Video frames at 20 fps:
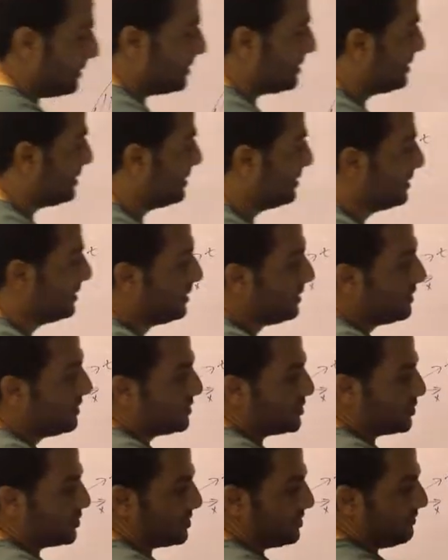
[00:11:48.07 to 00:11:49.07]
area.
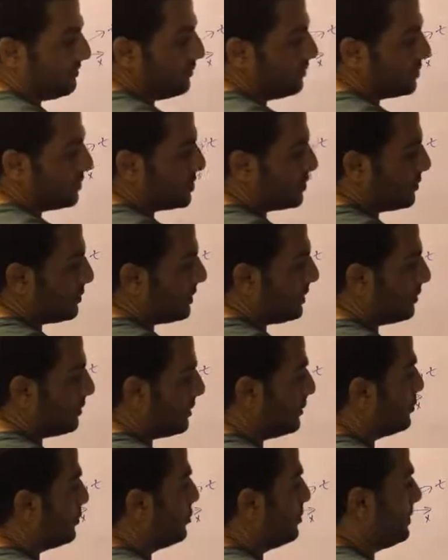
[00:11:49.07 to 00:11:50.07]
So the force will
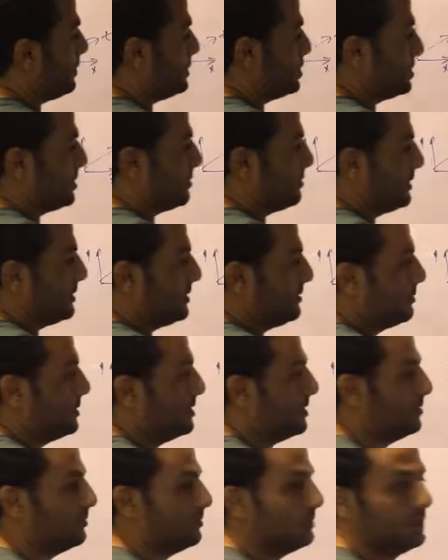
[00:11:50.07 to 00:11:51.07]
equal to pressure
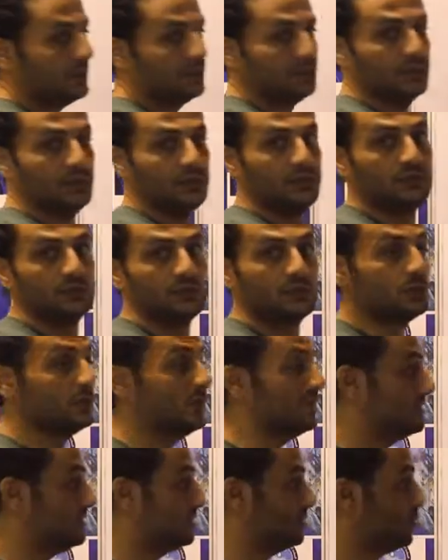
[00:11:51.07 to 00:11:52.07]
multiplied by area.
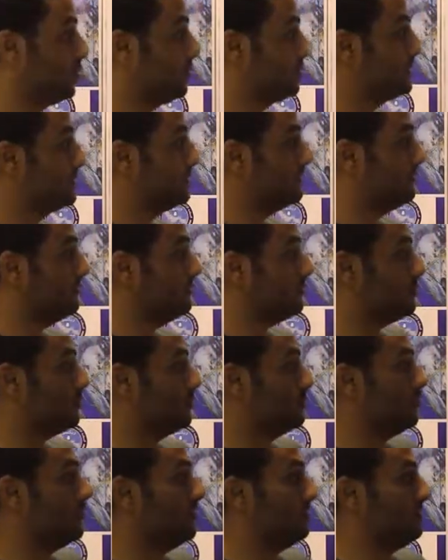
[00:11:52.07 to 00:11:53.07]
So at the top surface we
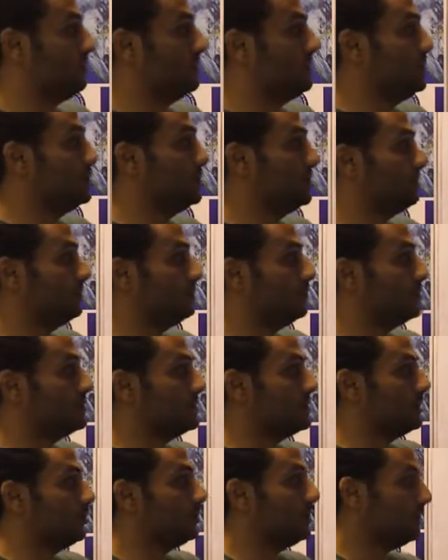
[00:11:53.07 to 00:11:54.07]
do have a pressure
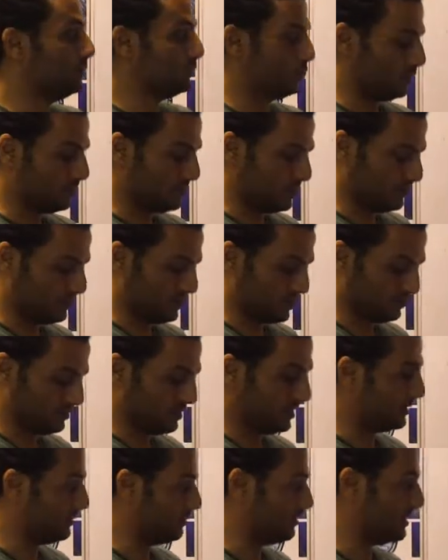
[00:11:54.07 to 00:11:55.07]
force equal to B1
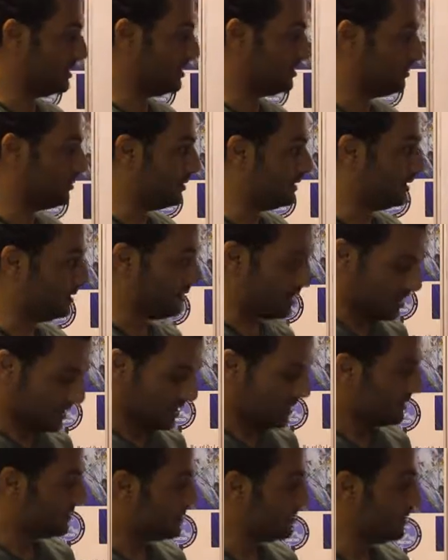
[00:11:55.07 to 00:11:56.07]
multiplied by
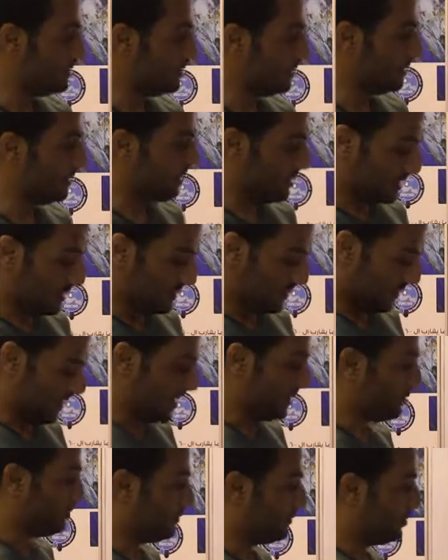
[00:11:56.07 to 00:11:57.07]
the area.
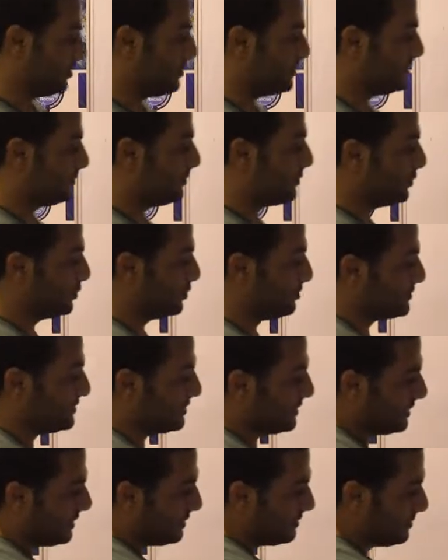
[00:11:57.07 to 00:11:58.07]
And from the bottom
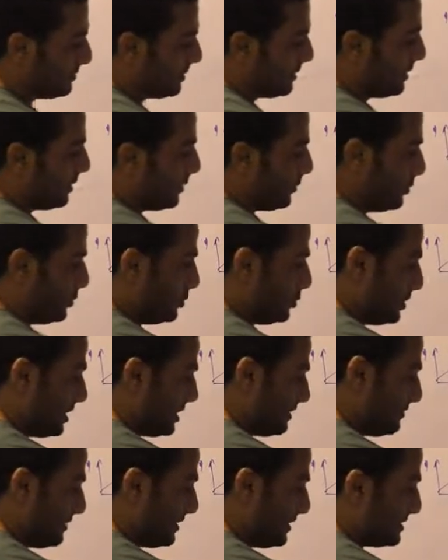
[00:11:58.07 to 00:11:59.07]
side we do
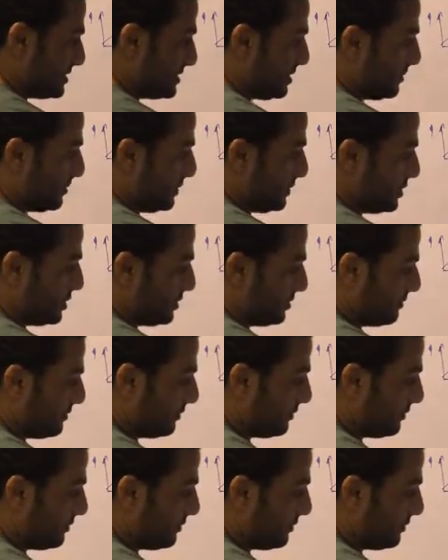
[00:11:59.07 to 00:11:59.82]
have another pressure